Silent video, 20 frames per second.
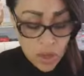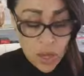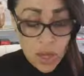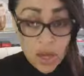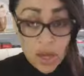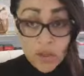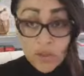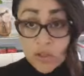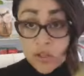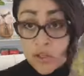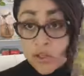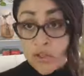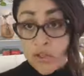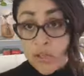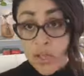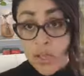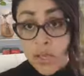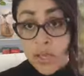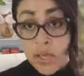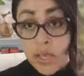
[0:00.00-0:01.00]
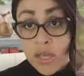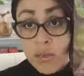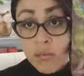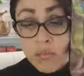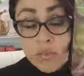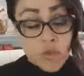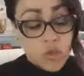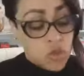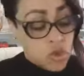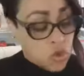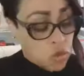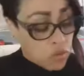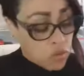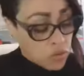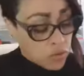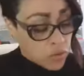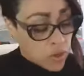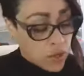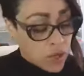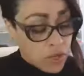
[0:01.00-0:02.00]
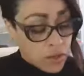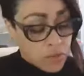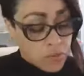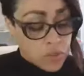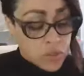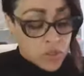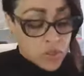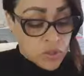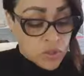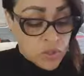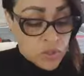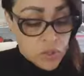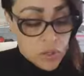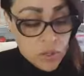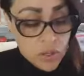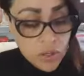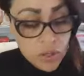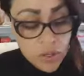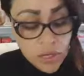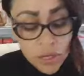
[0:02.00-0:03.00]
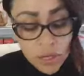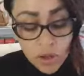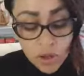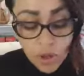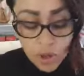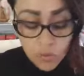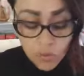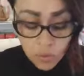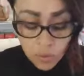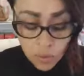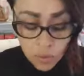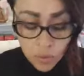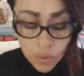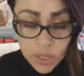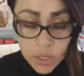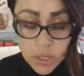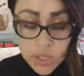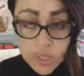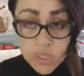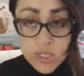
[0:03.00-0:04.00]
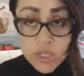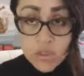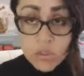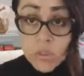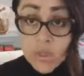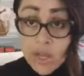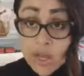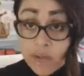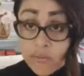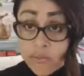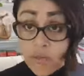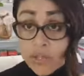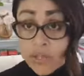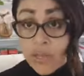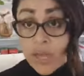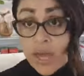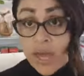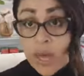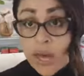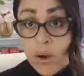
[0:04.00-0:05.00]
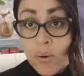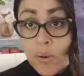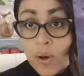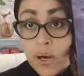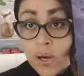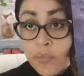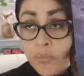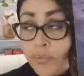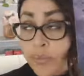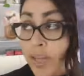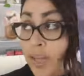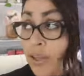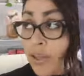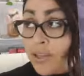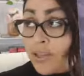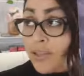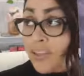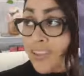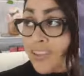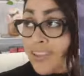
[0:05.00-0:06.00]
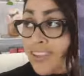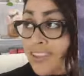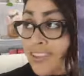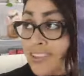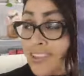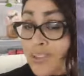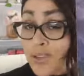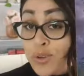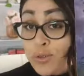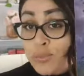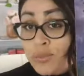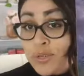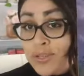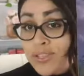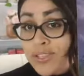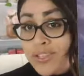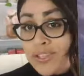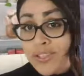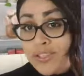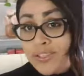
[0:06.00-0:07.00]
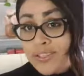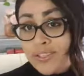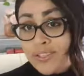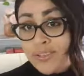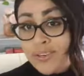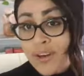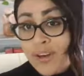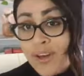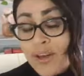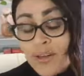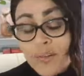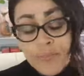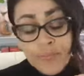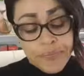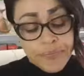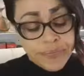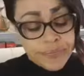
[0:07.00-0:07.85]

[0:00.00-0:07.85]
How you see them, the Two of Cups. Their overall energy, we have the Tower. Now, Scorpio season, right?